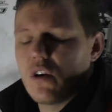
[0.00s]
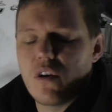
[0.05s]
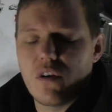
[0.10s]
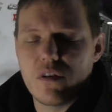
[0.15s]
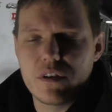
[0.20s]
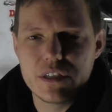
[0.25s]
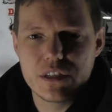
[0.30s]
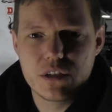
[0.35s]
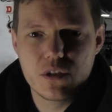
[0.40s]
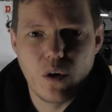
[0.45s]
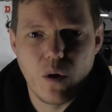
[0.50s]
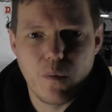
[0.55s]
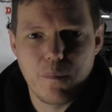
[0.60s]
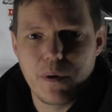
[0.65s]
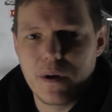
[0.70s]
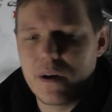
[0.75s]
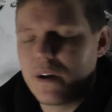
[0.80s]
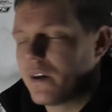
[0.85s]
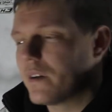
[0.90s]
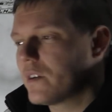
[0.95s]
hot, is
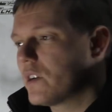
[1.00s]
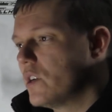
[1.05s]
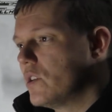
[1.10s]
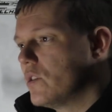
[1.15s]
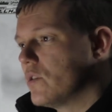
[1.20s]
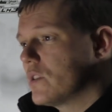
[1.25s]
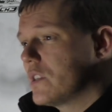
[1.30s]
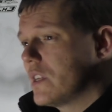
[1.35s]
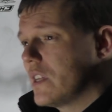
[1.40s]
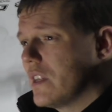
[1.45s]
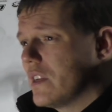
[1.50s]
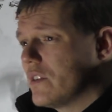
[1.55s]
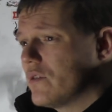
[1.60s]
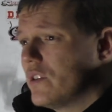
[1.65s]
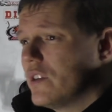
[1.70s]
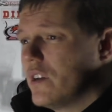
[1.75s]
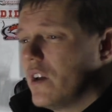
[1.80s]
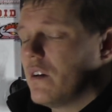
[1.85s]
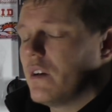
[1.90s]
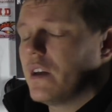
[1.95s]
copper, at conducting
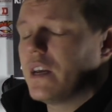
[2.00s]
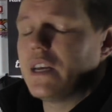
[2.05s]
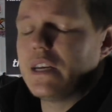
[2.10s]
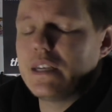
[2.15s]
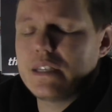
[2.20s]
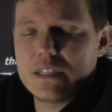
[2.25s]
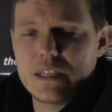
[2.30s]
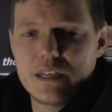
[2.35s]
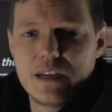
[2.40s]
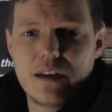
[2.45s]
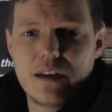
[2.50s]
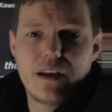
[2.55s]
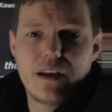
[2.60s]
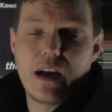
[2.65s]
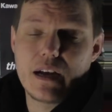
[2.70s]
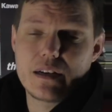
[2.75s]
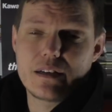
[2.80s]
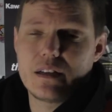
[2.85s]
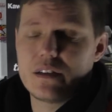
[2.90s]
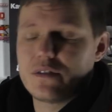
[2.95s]
heat
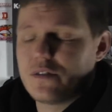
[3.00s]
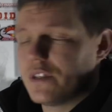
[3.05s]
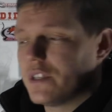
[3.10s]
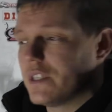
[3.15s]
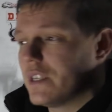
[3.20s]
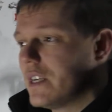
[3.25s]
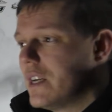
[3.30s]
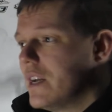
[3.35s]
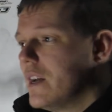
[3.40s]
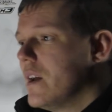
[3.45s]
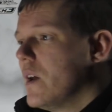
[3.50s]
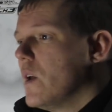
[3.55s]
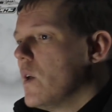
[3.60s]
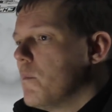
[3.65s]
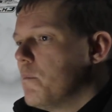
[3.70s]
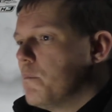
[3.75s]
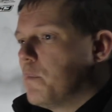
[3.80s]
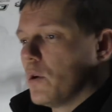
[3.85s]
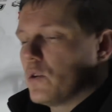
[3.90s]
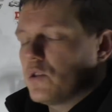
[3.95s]
and electricity.
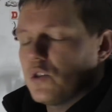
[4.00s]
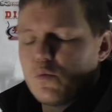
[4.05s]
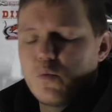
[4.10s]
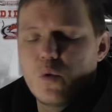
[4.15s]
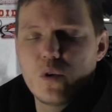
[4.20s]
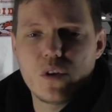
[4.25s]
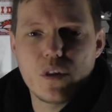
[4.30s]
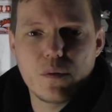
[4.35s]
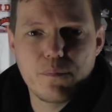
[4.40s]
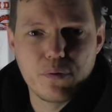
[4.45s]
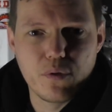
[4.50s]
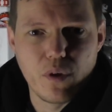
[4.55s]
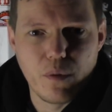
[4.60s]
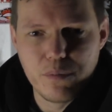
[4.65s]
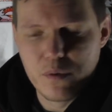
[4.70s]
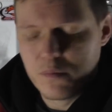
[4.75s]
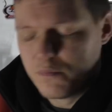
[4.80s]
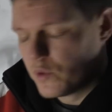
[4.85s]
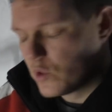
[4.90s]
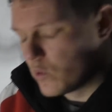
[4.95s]
But one of the
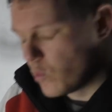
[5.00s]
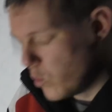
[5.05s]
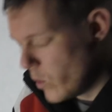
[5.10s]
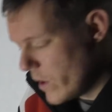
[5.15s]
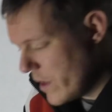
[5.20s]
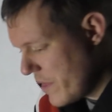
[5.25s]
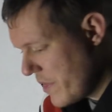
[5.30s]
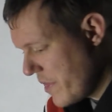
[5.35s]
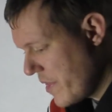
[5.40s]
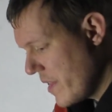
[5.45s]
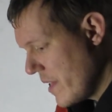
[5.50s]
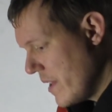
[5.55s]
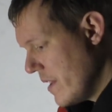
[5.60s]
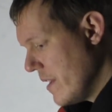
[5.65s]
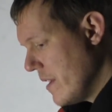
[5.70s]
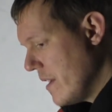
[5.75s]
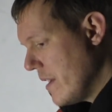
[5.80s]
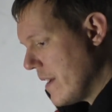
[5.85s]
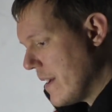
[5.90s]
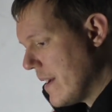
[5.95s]
problems with
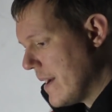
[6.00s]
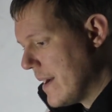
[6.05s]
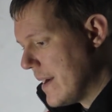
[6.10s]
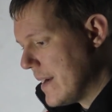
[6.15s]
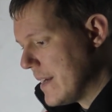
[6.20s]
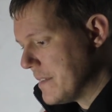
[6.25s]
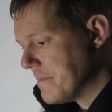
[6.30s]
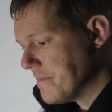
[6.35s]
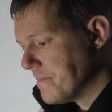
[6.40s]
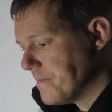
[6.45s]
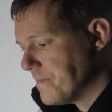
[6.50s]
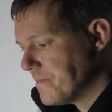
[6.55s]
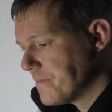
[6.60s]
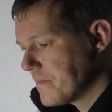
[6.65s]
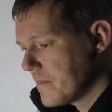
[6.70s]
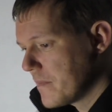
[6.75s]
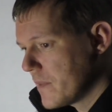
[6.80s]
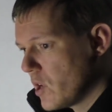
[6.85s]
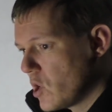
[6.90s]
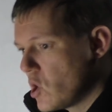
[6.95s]

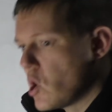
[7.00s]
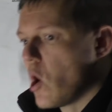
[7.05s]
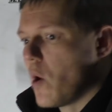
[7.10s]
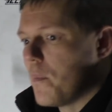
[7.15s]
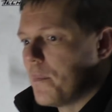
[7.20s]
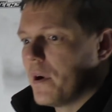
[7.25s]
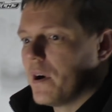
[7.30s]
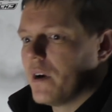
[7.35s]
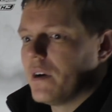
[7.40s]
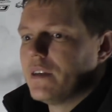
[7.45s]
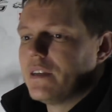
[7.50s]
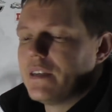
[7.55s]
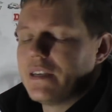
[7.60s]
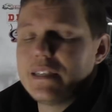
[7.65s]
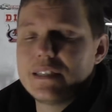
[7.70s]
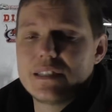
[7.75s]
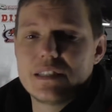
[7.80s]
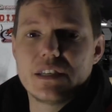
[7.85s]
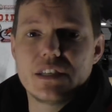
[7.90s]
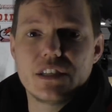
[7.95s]
copper
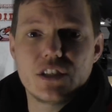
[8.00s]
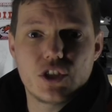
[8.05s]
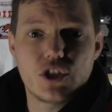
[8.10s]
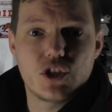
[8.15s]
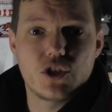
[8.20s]
is that it's